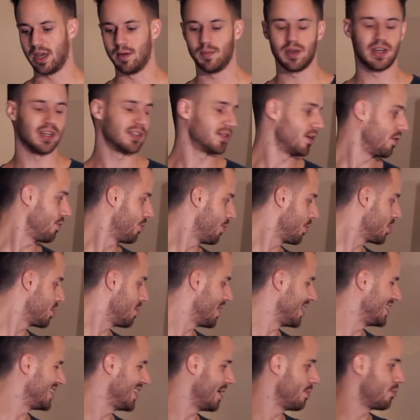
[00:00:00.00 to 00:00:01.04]
Because although you
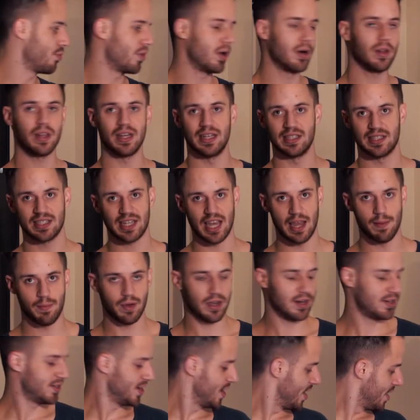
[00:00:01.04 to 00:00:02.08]
may temporarily escape
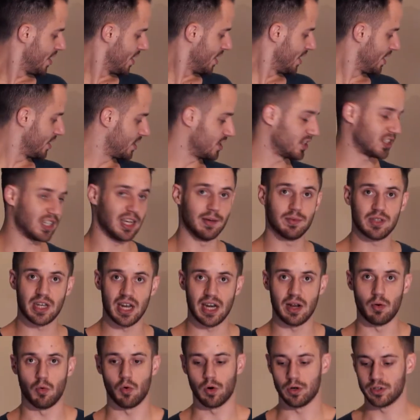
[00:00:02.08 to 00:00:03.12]
it, it just keeps
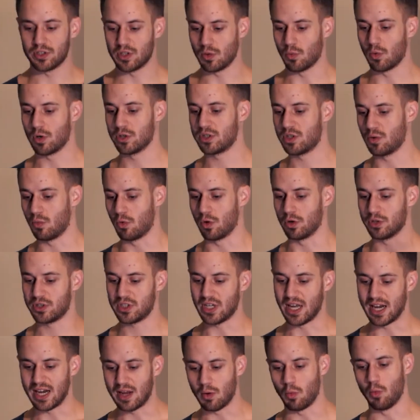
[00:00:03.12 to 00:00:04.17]
getting worse and worse and worse,
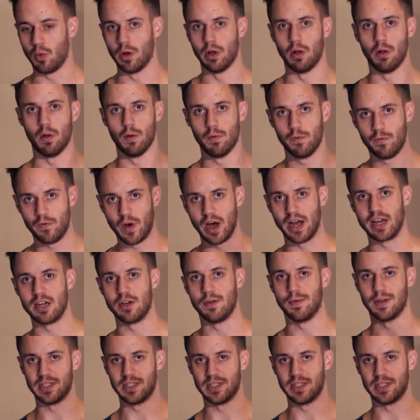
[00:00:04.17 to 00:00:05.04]
and it will find you.